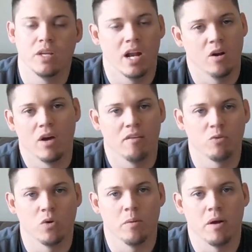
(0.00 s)
then I don't have to
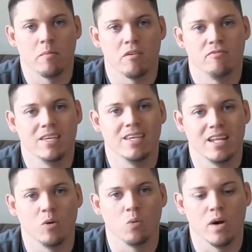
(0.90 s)
worry about my feet
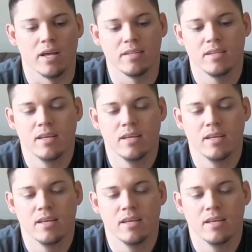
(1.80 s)
getting wet.